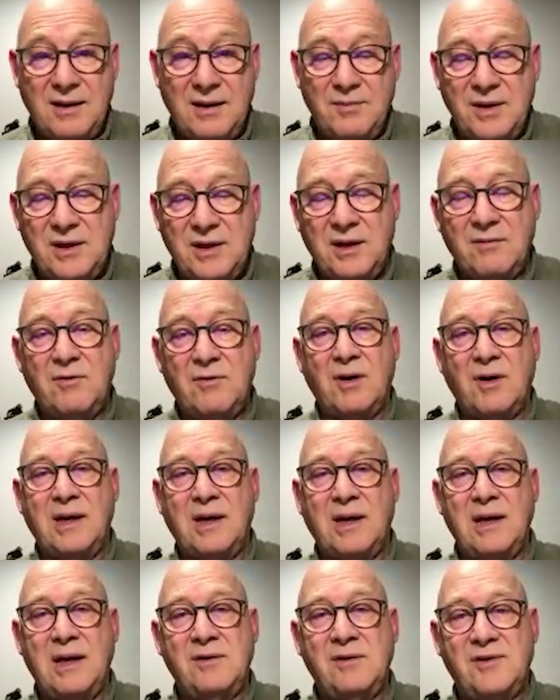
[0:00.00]
admitting you've
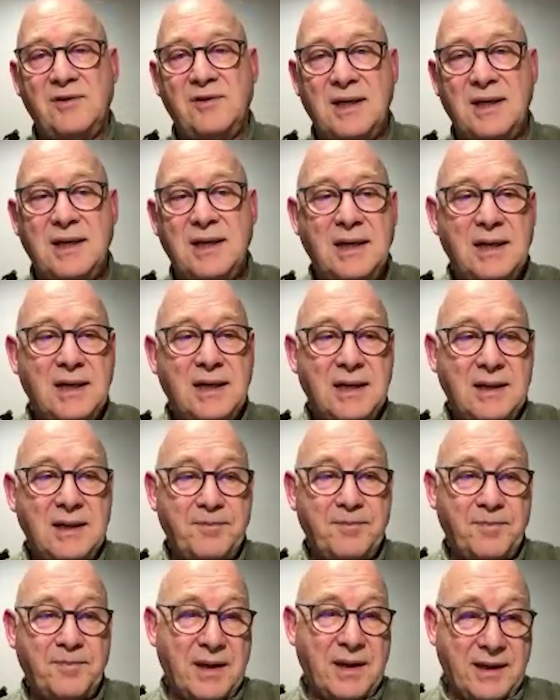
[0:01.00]
got cancer,
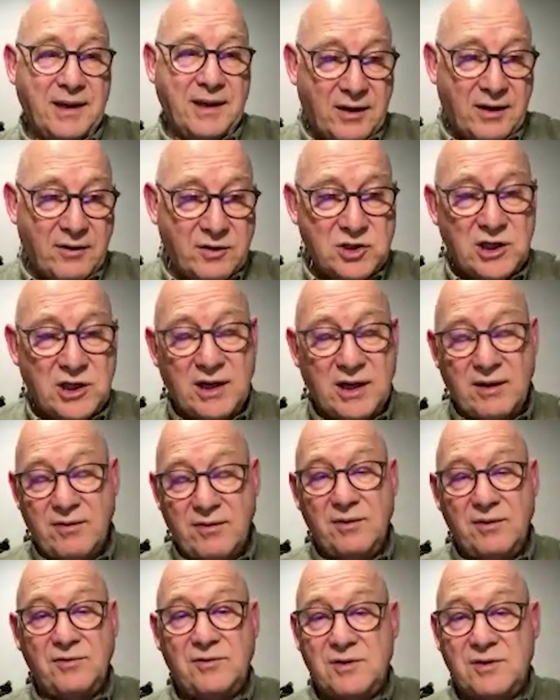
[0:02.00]
encouraging
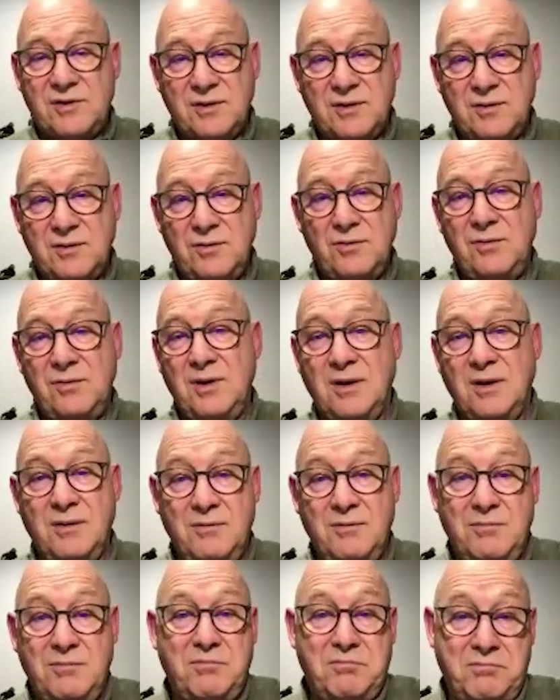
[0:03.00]
others
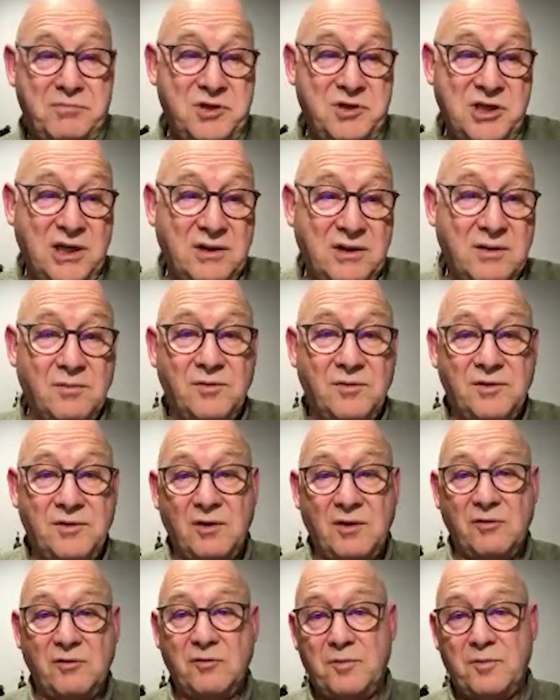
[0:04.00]
to check
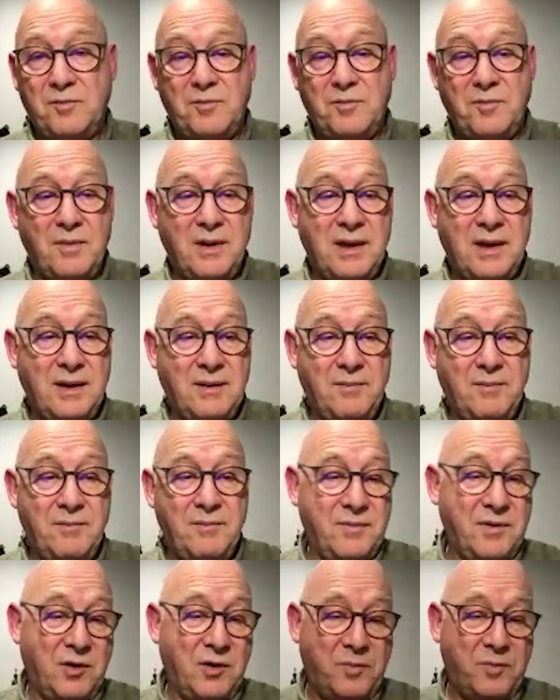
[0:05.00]
themselves,
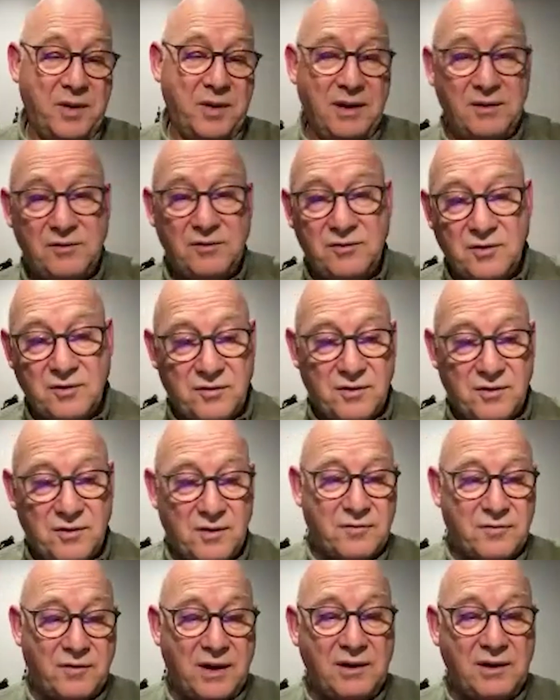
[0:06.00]
your peers, your
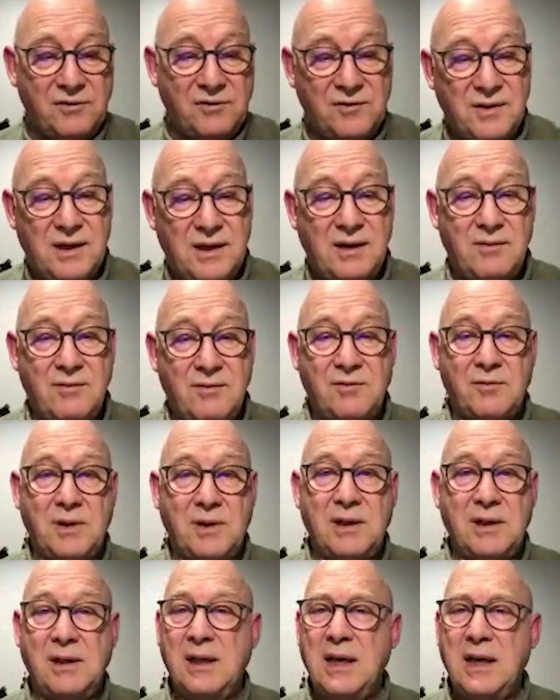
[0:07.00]
friends in there as
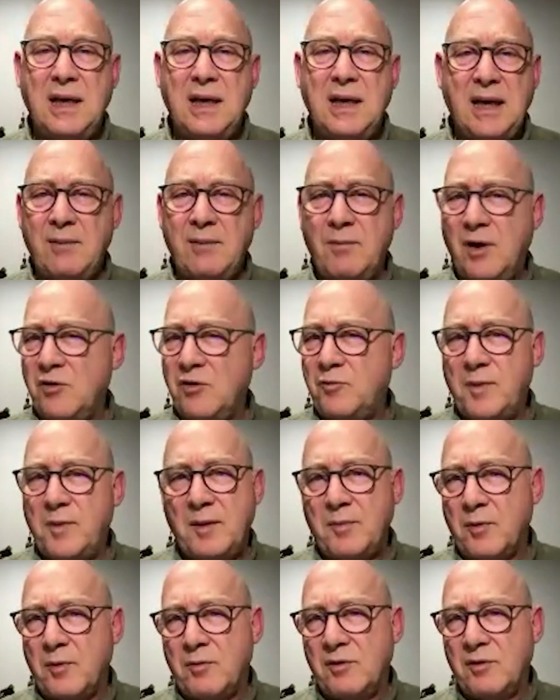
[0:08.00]
well. And most
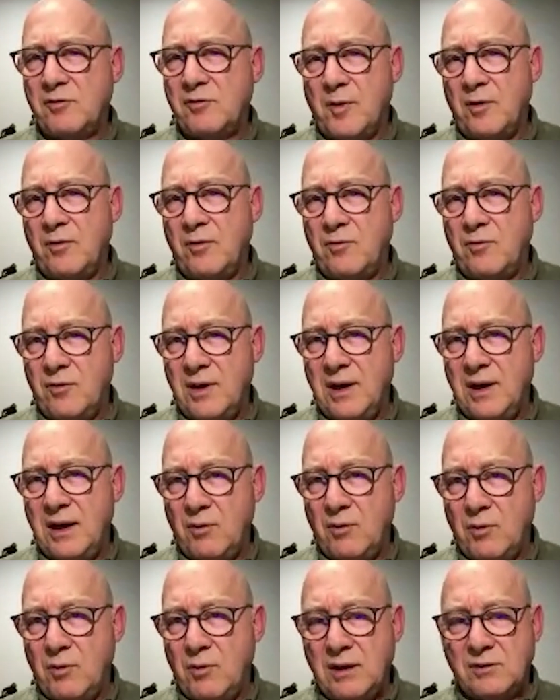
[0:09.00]
people respond
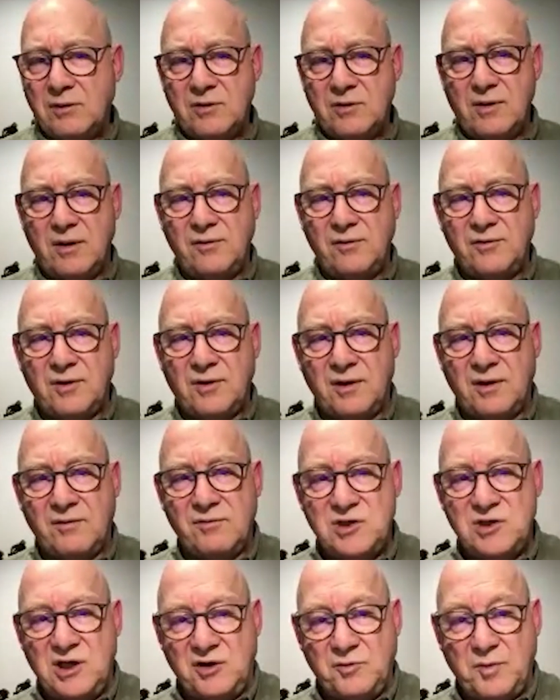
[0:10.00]
really well to those kind
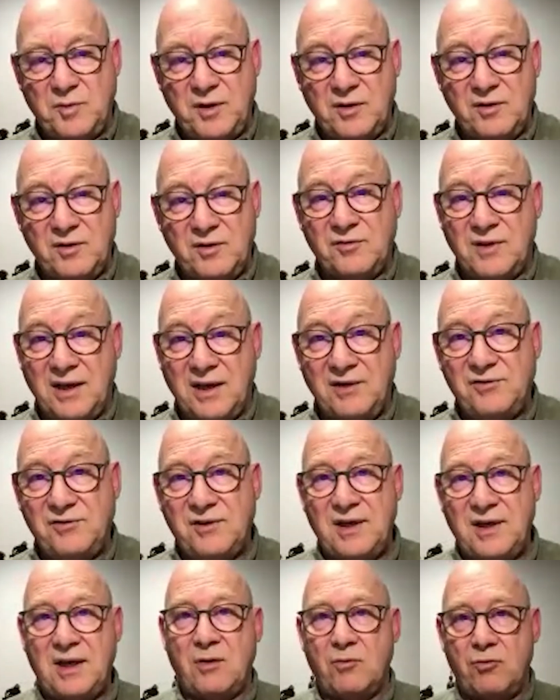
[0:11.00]
of checks because they
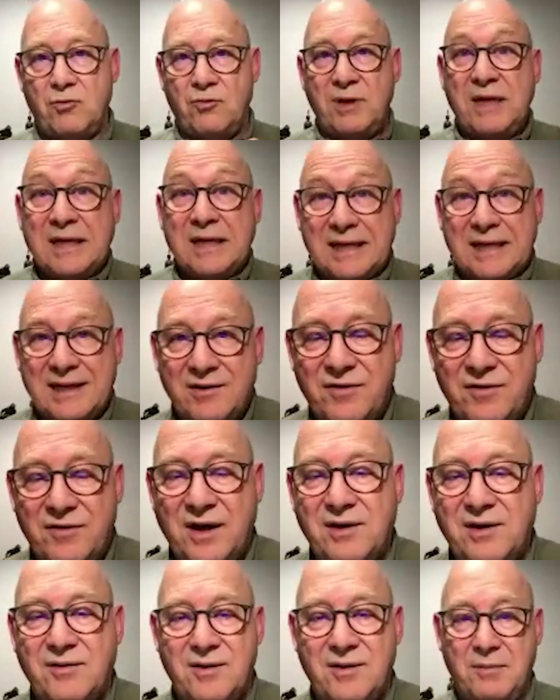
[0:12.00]
see it real in
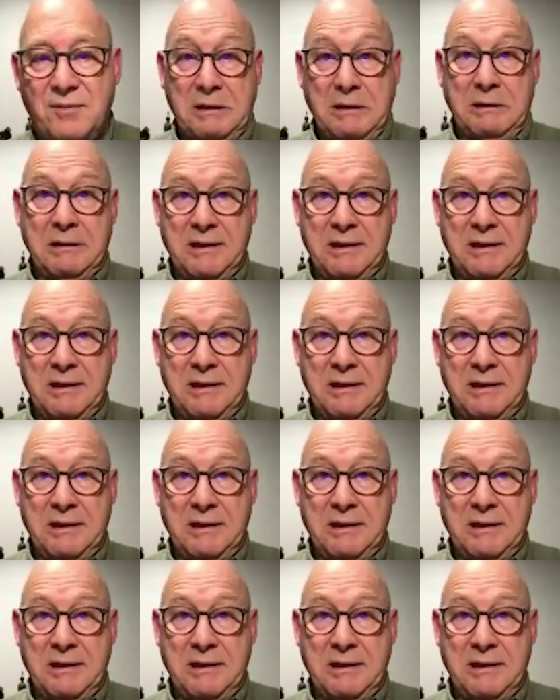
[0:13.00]
front of them.